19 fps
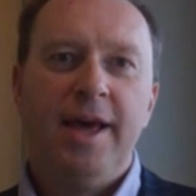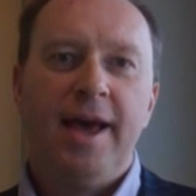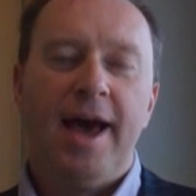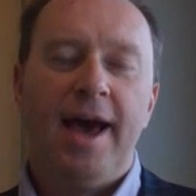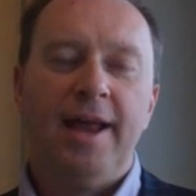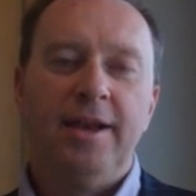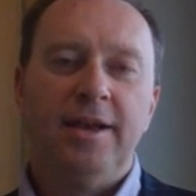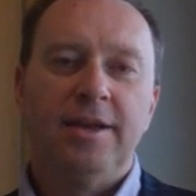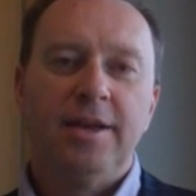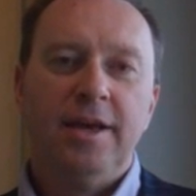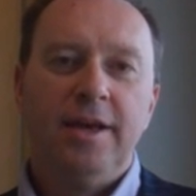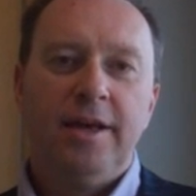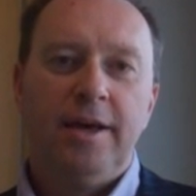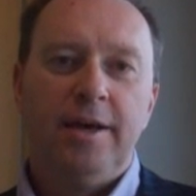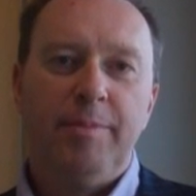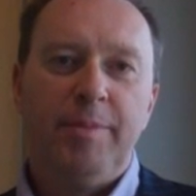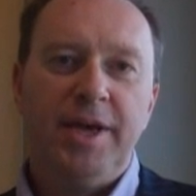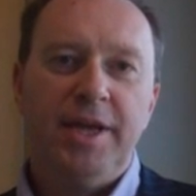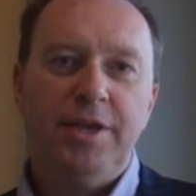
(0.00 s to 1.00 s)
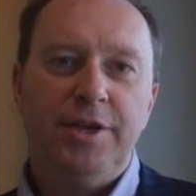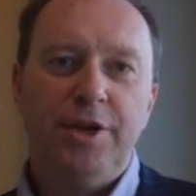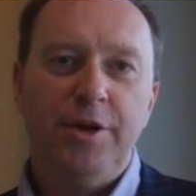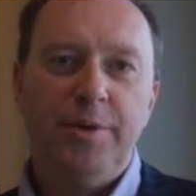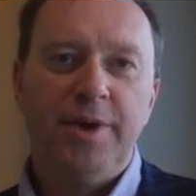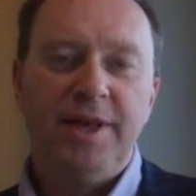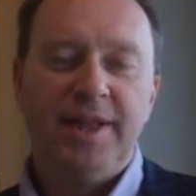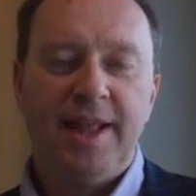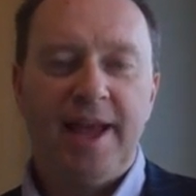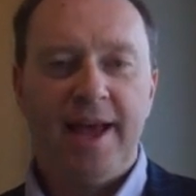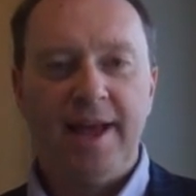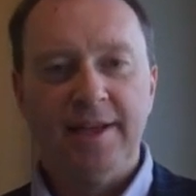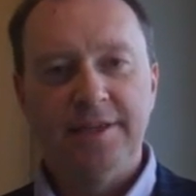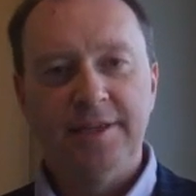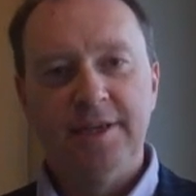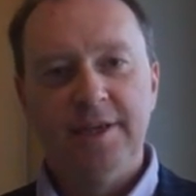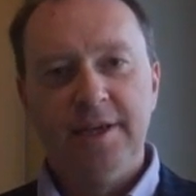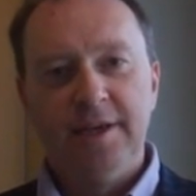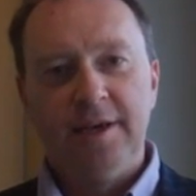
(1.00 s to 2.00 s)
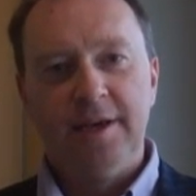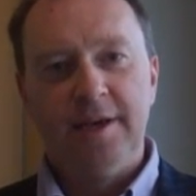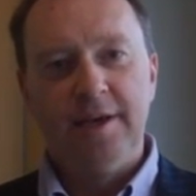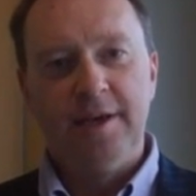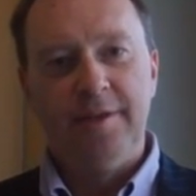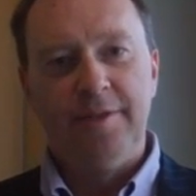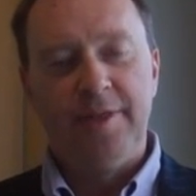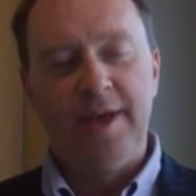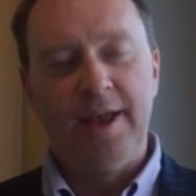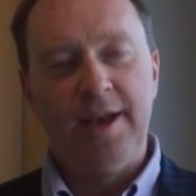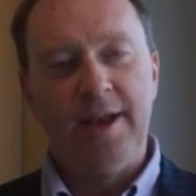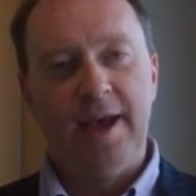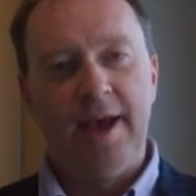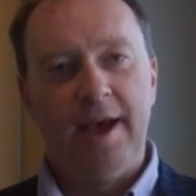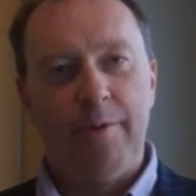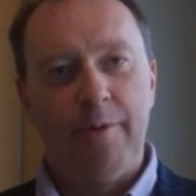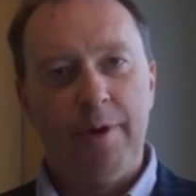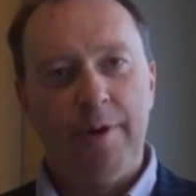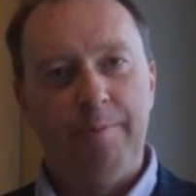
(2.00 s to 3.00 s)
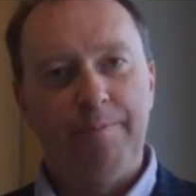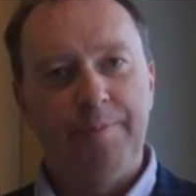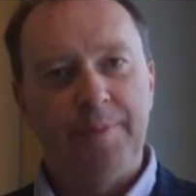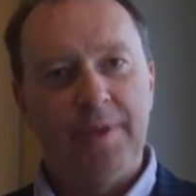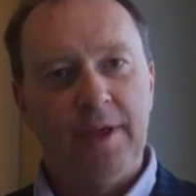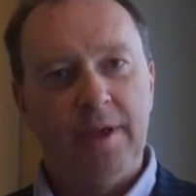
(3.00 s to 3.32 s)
And in doing that, then our